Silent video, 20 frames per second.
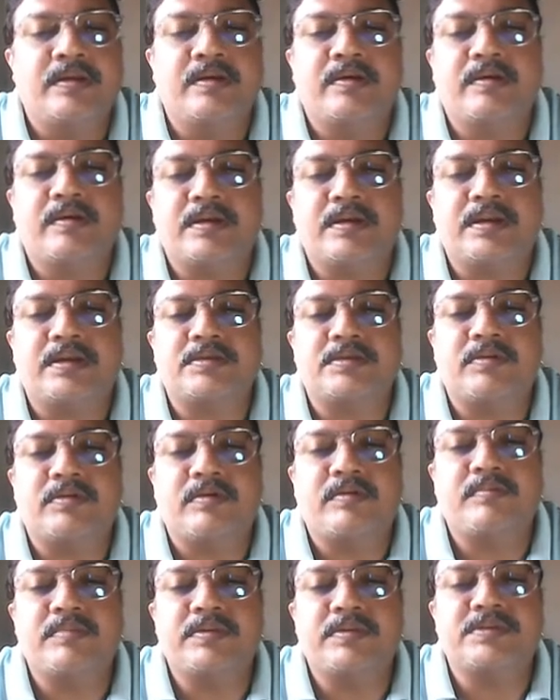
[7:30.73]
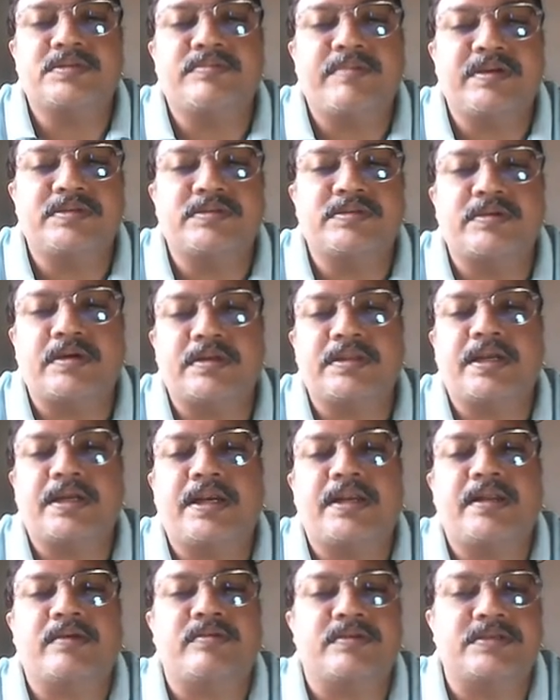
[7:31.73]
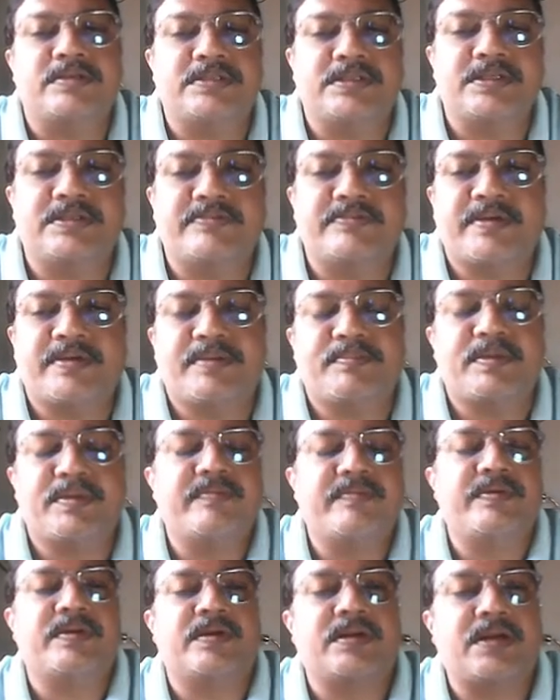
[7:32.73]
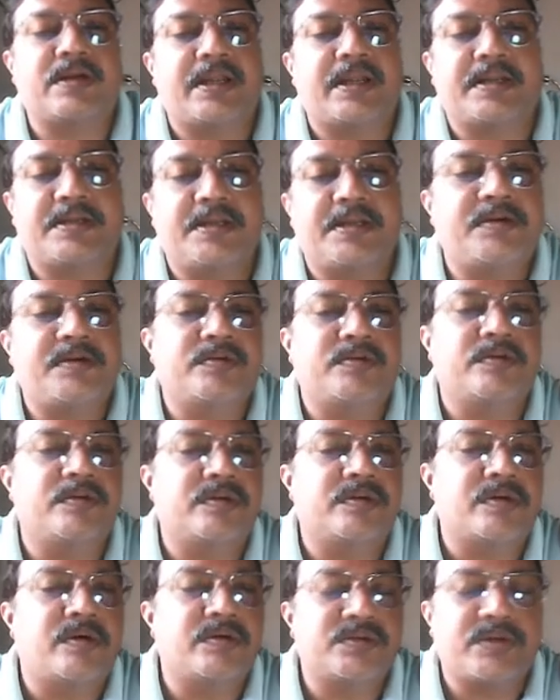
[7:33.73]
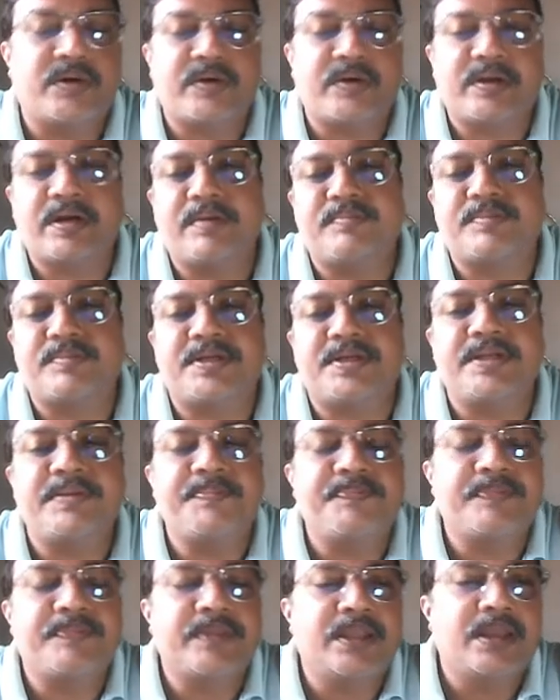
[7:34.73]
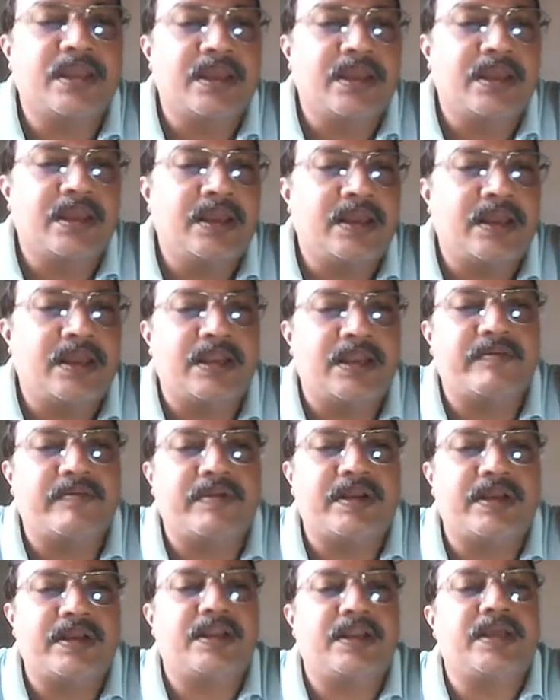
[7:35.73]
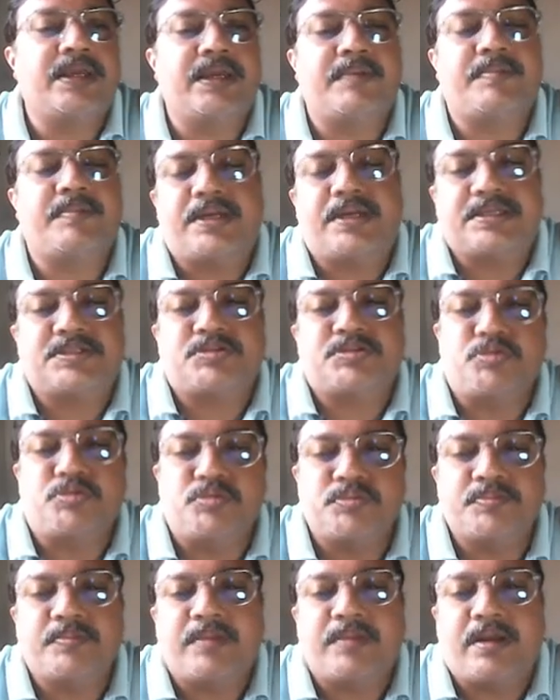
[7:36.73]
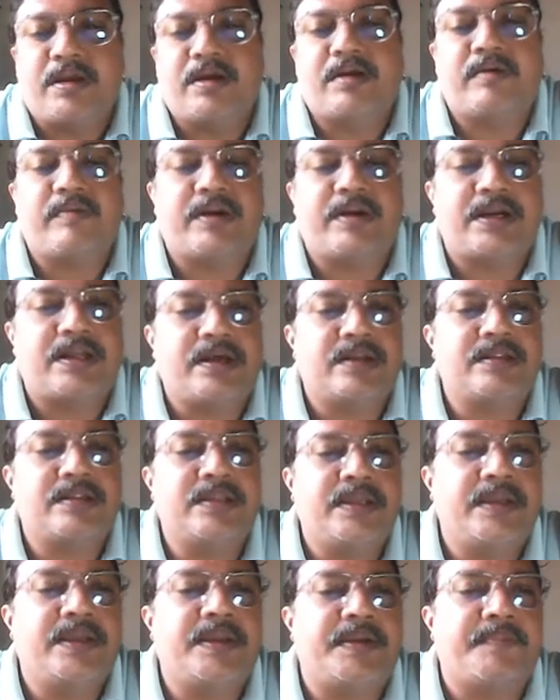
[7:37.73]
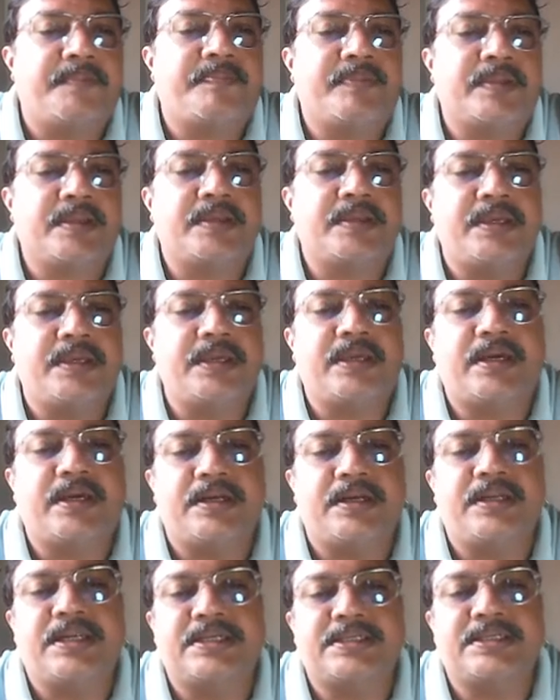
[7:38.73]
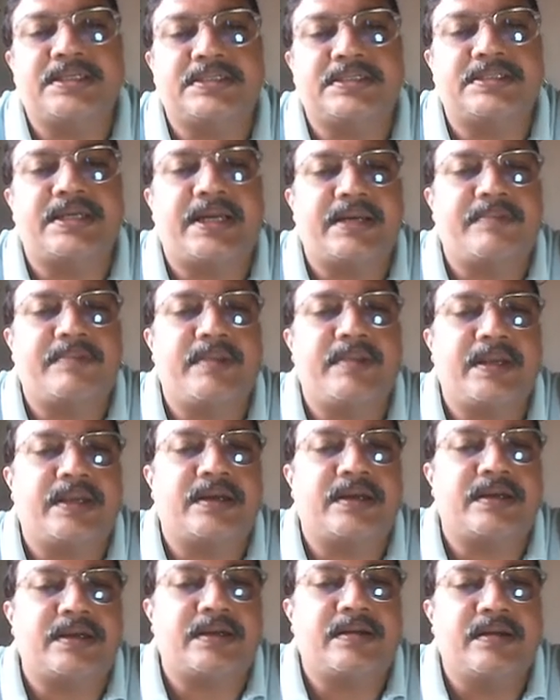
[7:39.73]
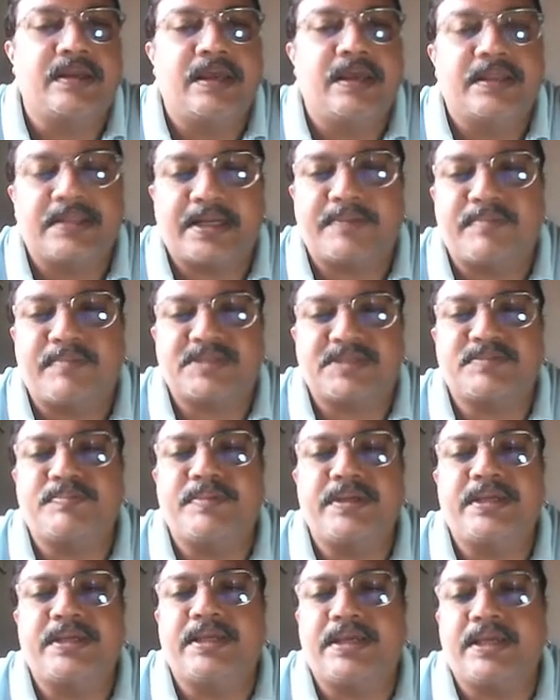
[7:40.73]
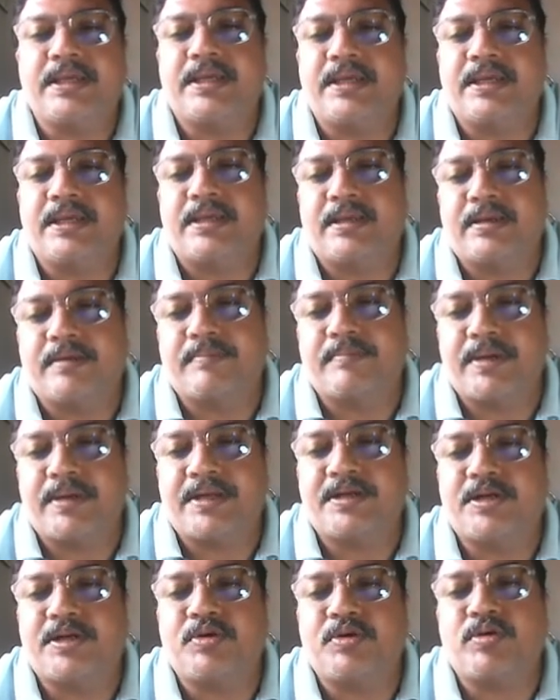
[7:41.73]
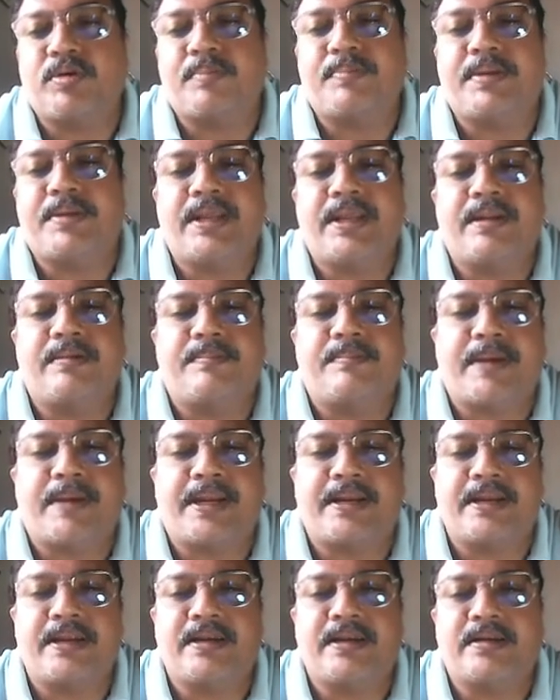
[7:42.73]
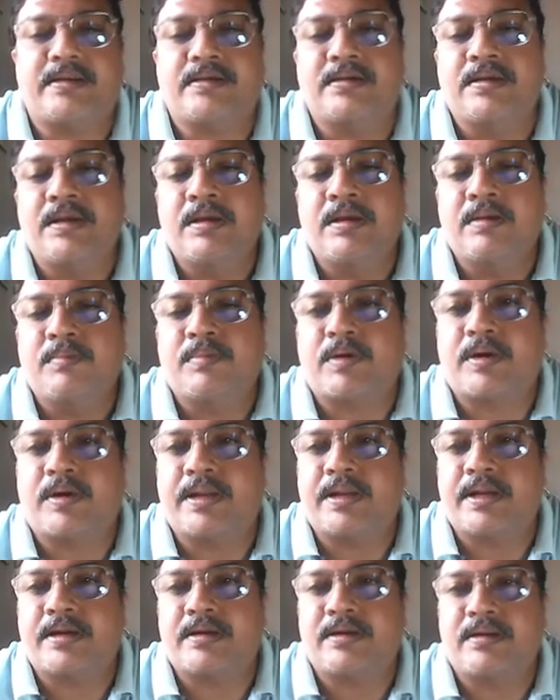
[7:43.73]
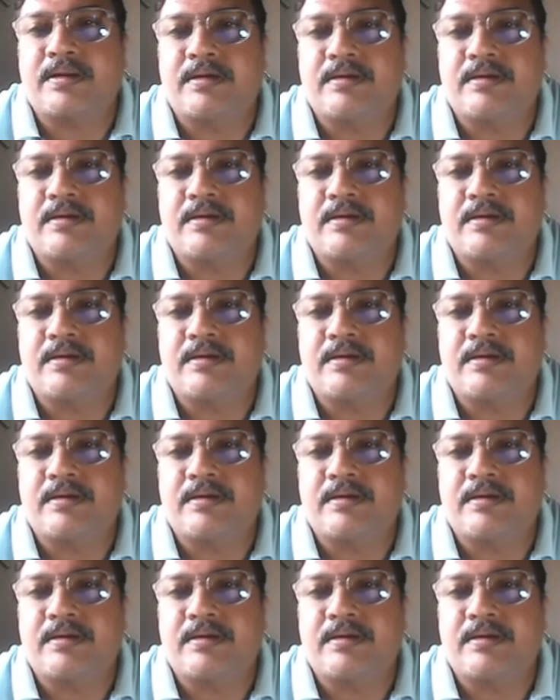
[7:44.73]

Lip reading: Okay, so is based on that a question is framed with connecting to course outcome 3 level kept as 2. What are the key conditions that must be met to obtain patent protect